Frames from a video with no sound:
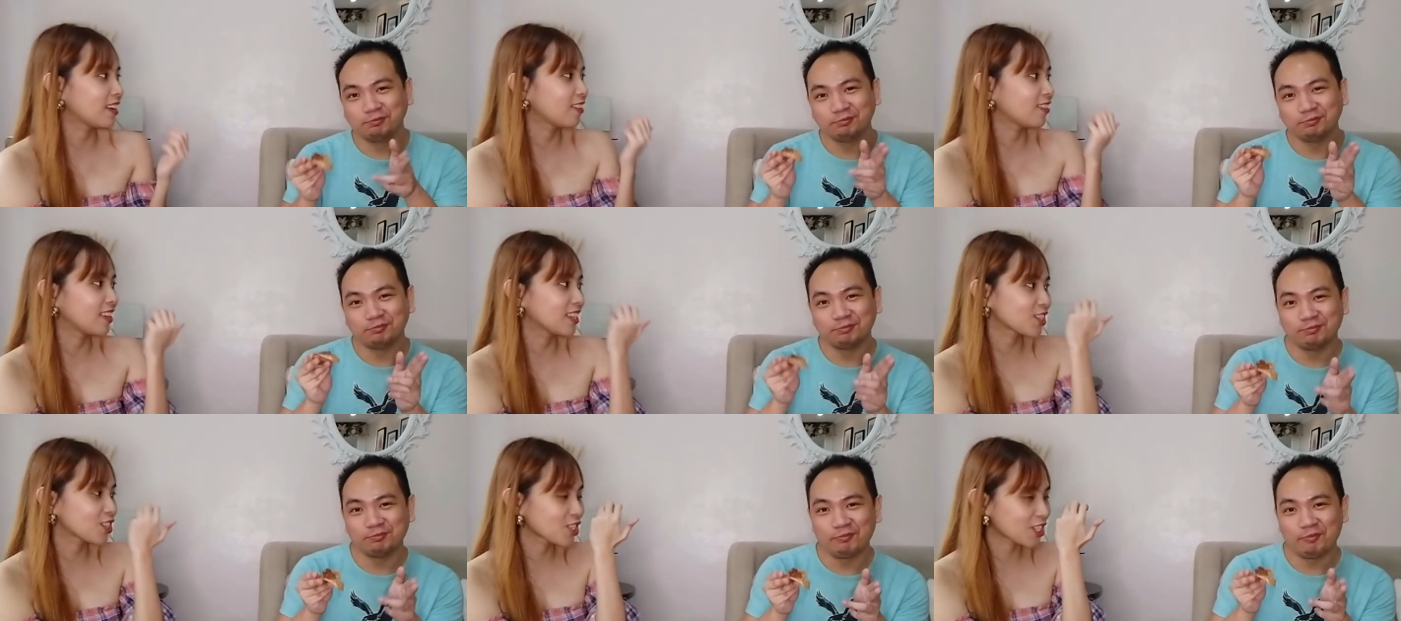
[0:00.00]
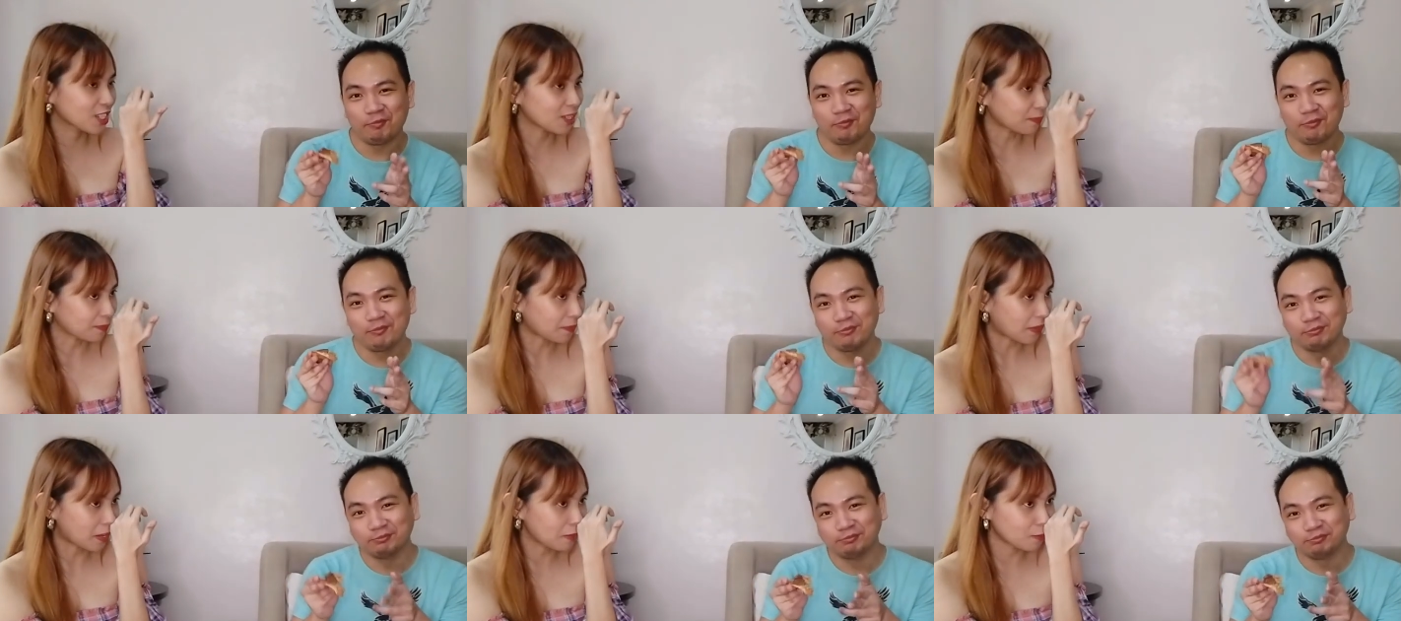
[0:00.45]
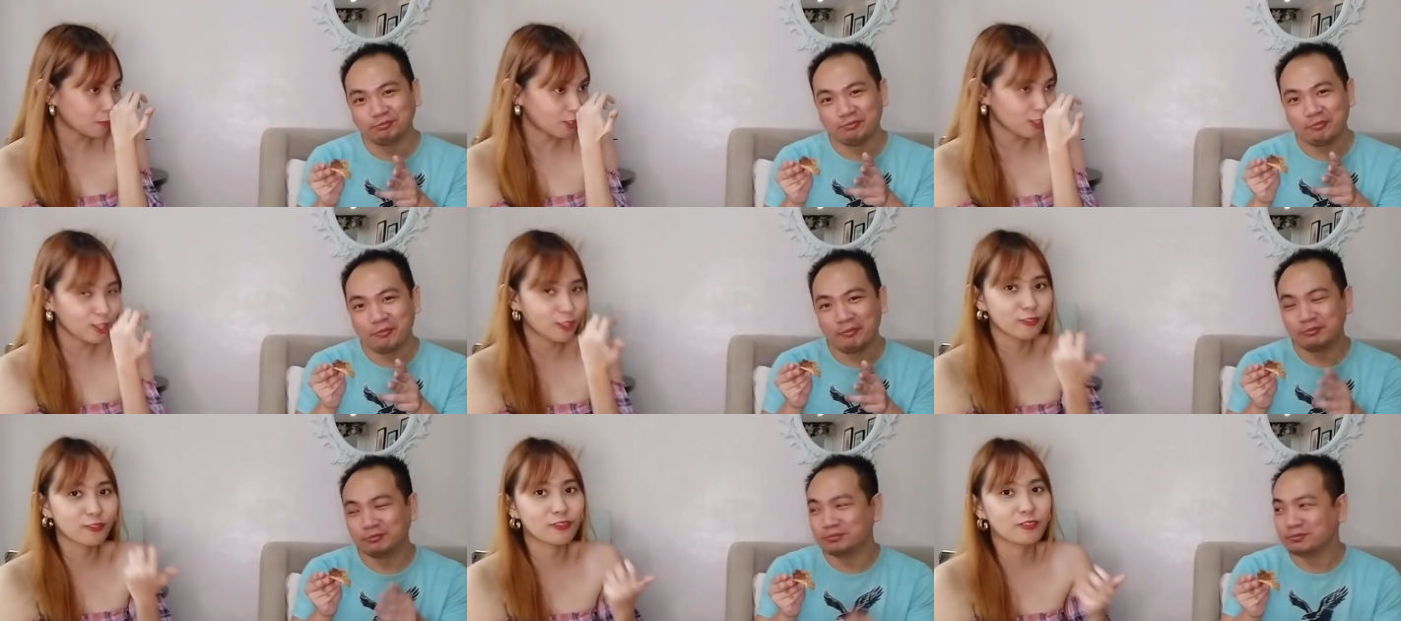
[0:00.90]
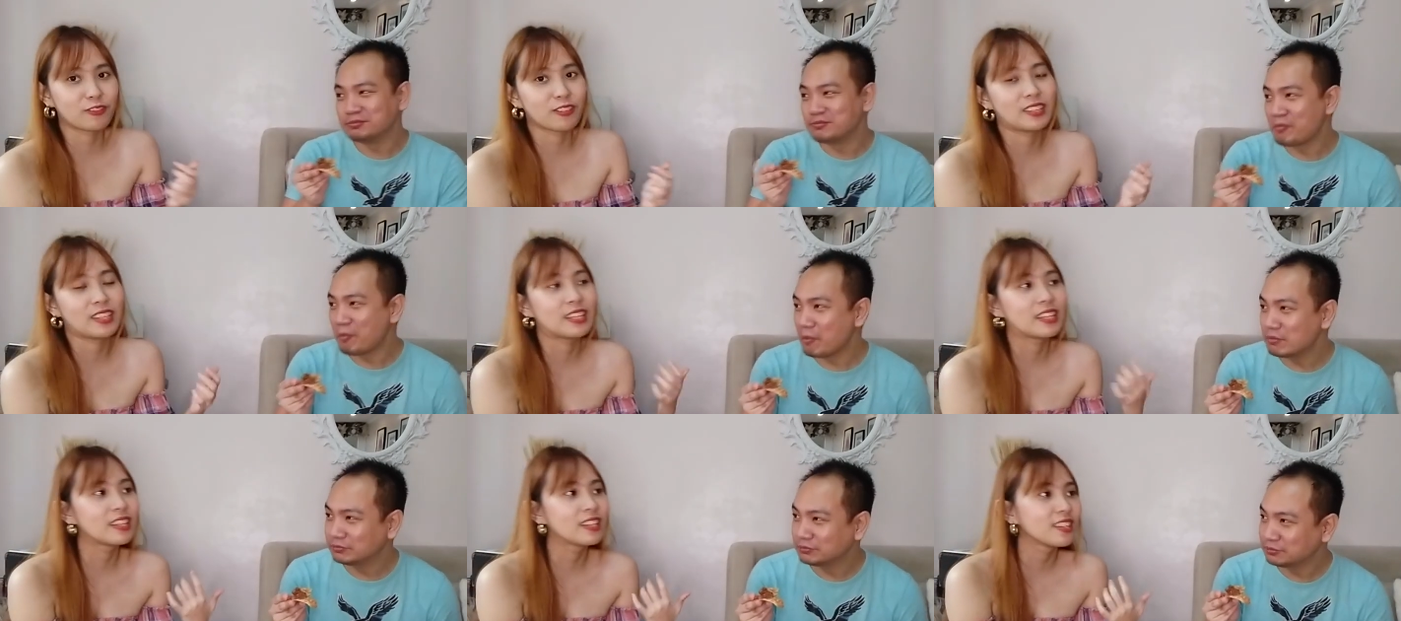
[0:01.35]
Speaker 1: which I'm more of
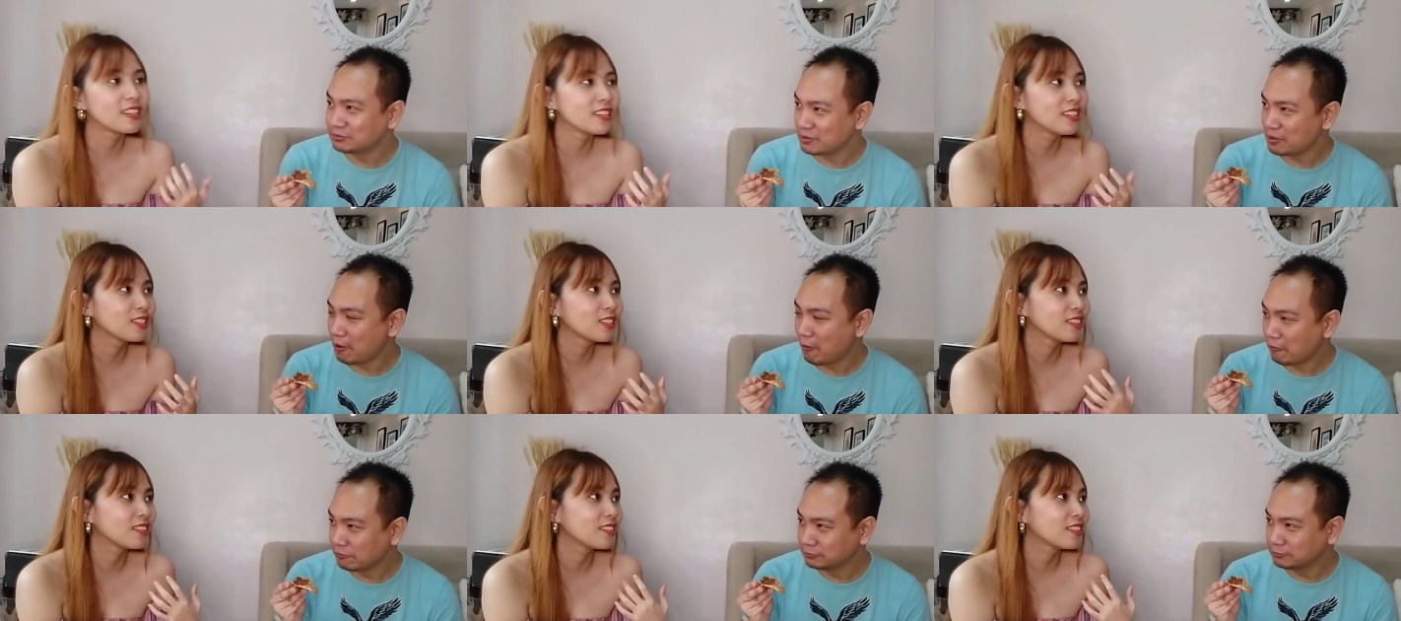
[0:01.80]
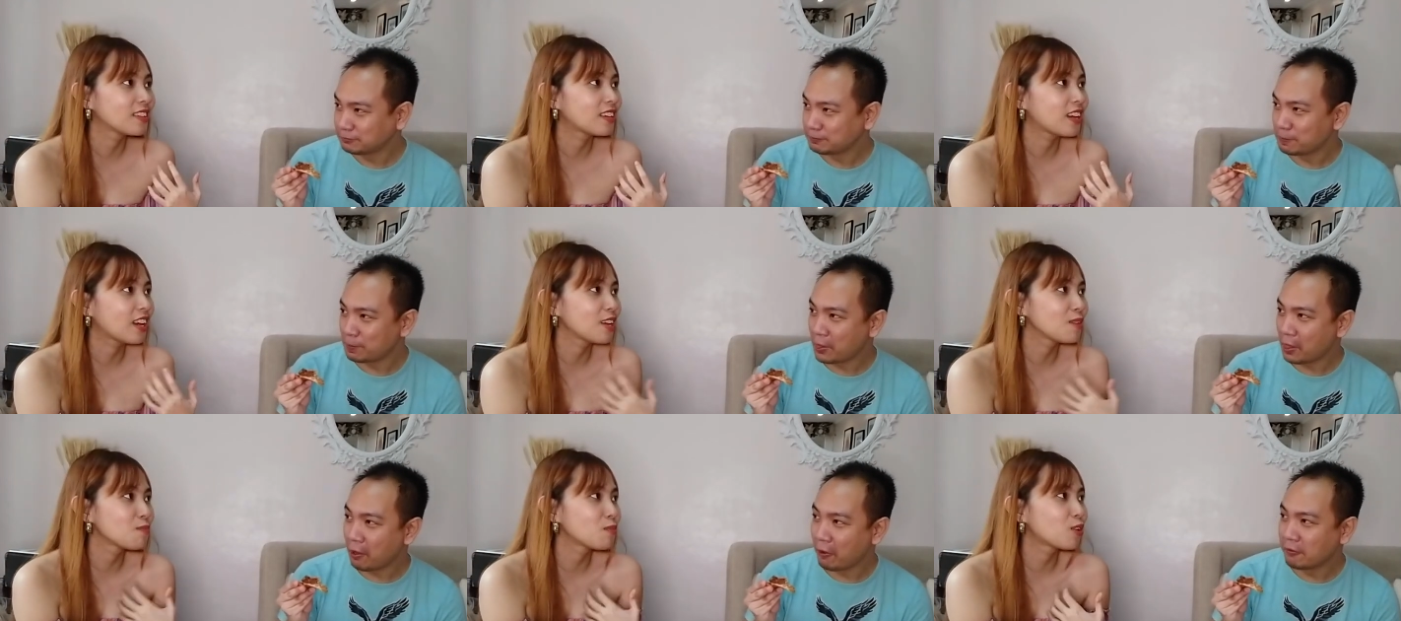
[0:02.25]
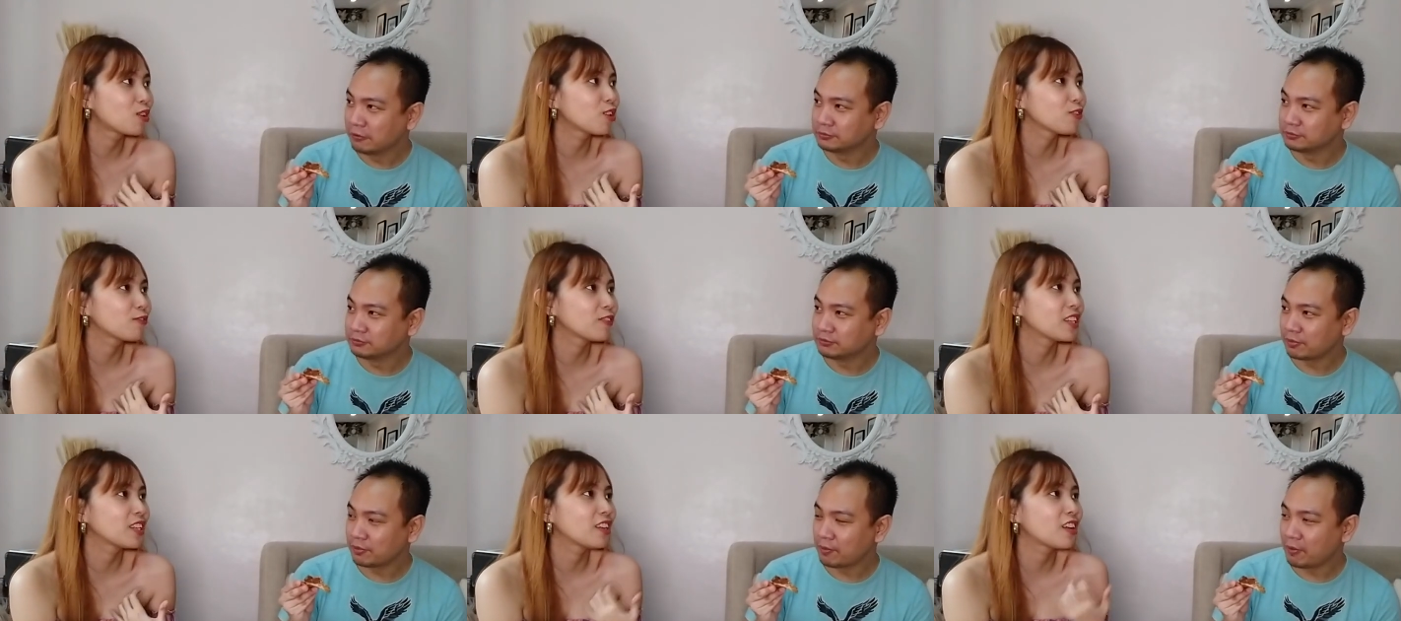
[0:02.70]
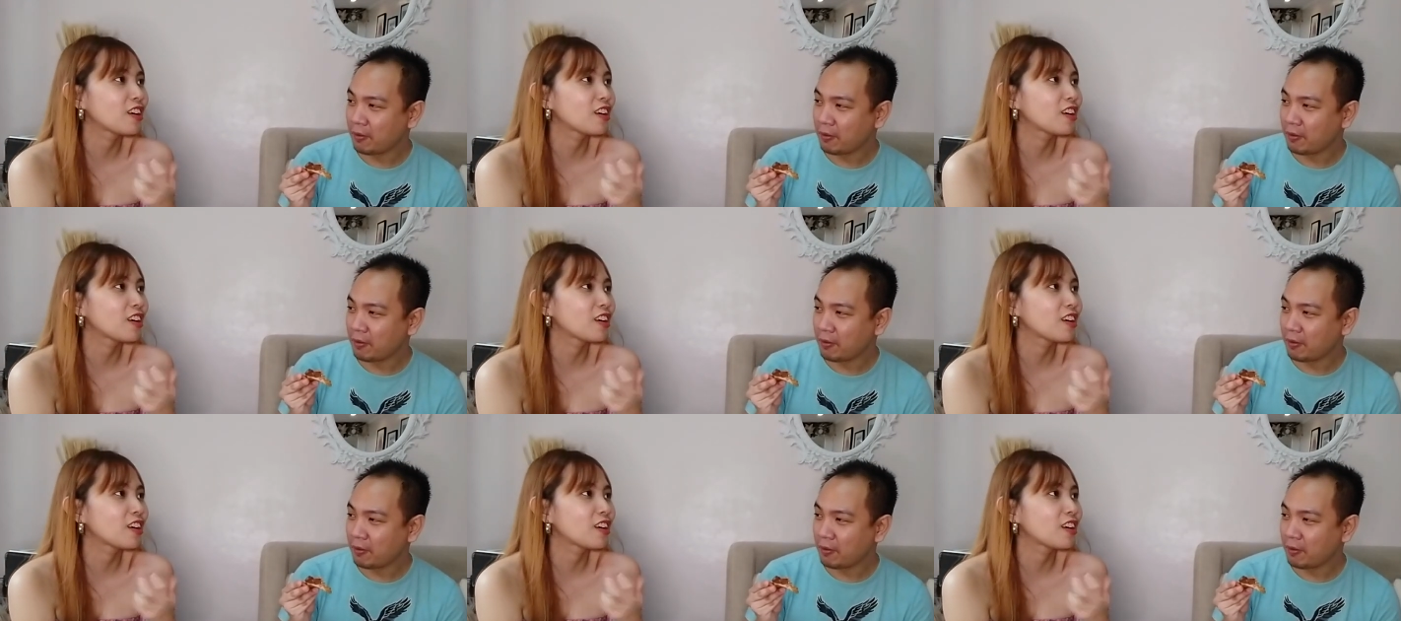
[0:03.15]
an